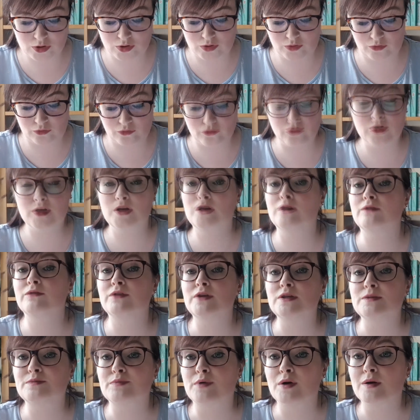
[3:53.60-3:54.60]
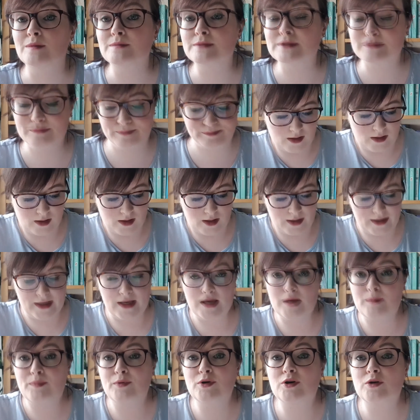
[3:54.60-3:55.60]
three of these prompts.
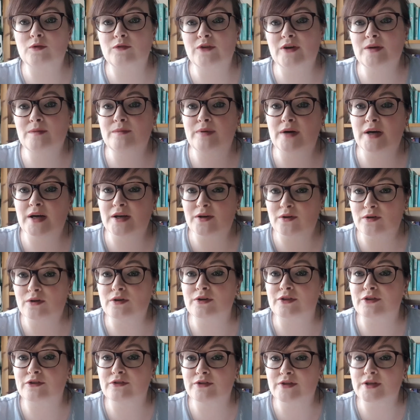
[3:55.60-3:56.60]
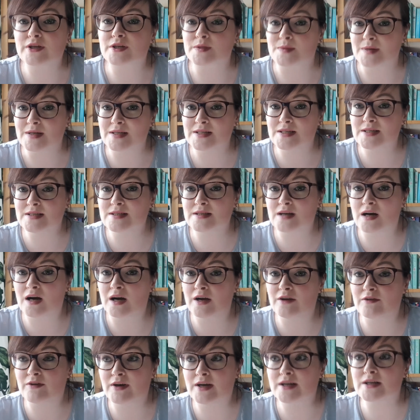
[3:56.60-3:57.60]
A book written by an author in their 20s,
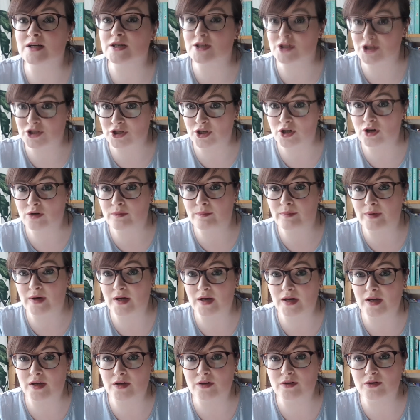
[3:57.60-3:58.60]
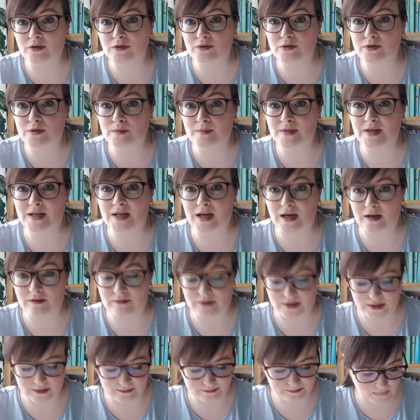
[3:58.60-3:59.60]
I read Anseo by Úna-Minh
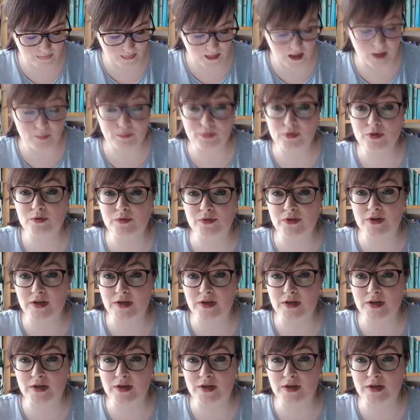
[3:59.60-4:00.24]
Kavanagh. A book with a